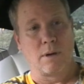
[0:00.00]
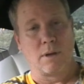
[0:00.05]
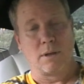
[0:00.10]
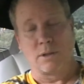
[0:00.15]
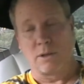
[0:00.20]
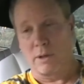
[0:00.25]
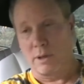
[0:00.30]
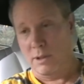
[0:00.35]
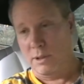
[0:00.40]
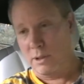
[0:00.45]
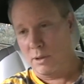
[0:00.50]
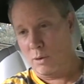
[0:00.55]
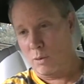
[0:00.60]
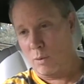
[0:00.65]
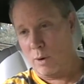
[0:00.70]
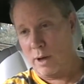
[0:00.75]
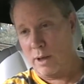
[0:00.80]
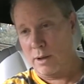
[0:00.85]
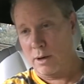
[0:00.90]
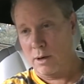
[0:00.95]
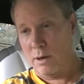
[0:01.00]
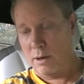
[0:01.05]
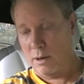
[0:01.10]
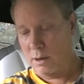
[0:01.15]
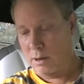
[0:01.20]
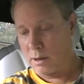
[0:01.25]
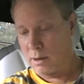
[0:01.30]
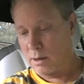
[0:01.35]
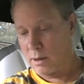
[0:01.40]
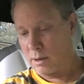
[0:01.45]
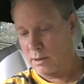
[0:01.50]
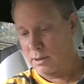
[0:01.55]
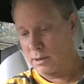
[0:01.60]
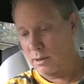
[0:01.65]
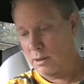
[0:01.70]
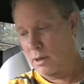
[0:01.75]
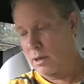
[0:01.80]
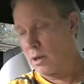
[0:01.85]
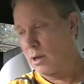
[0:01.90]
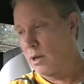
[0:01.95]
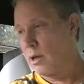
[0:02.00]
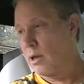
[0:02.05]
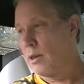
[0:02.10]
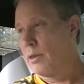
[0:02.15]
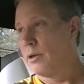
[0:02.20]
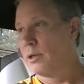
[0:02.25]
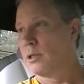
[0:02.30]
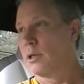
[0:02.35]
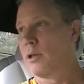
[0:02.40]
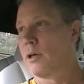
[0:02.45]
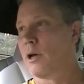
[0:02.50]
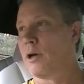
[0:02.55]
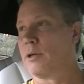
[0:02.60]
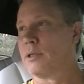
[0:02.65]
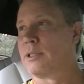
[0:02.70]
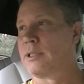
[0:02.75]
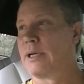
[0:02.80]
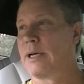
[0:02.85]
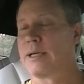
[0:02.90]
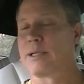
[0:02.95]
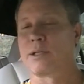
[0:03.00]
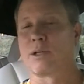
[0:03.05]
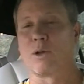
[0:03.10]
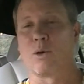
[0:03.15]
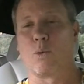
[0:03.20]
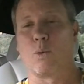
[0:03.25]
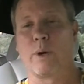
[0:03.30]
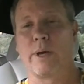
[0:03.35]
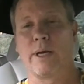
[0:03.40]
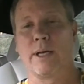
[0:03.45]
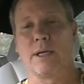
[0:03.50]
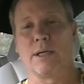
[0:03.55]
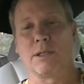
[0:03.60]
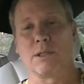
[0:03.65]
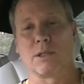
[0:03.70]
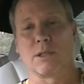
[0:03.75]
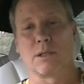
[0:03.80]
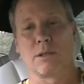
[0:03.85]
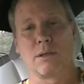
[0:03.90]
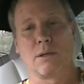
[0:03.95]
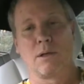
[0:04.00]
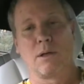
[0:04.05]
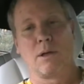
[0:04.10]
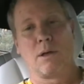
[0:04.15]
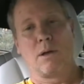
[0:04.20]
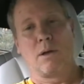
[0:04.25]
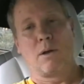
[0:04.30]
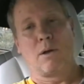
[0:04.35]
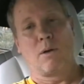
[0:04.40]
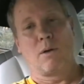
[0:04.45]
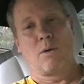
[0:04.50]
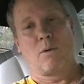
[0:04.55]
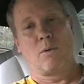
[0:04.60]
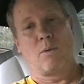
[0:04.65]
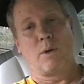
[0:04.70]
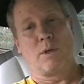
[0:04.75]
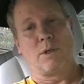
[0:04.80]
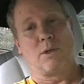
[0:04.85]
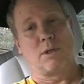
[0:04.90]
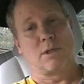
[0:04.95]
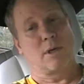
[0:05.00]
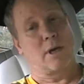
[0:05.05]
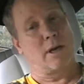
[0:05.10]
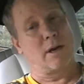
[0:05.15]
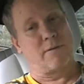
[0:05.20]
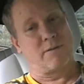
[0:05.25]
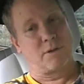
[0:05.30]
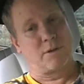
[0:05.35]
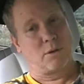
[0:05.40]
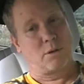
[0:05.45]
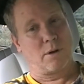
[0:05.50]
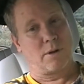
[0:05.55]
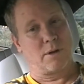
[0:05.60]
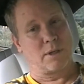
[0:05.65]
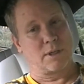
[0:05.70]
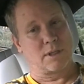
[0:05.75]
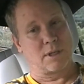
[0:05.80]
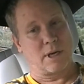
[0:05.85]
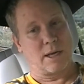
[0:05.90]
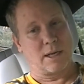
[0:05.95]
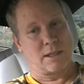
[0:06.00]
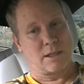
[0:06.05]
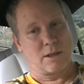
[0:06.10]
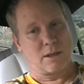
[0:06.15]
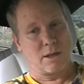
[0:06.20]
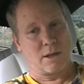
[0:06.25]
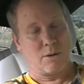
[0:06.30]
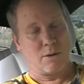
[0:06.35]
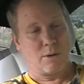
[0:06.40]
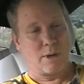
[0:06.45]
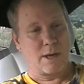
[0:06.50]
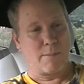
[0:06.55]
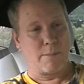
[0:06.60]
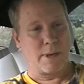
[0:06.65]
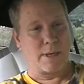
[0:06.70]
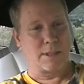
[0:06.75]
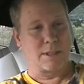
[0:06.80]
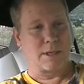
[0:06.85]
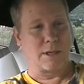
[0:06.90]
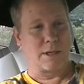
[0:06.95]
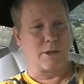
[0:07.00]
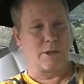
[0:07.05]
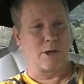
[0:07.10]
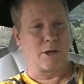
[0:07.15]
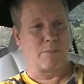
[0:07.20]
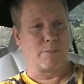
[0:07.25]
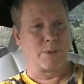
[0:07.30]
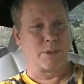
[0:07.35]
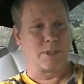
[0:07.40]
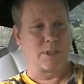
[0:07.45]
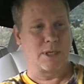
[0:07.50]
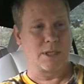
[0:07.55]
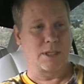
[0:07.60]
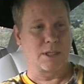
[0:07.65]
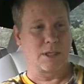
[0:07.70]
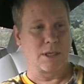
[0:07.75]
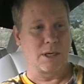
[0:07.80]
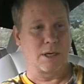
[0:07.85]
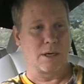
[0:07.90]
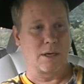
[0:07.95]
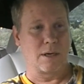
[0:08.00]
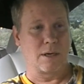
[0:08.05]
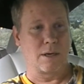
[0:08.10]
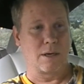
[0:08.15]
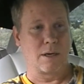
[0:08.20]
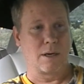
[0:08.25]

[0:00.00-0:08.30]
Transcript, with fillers: So you can see the weather. There's something called Tesla Winds, which you sign up for 2 other sites, and then you get basically your position.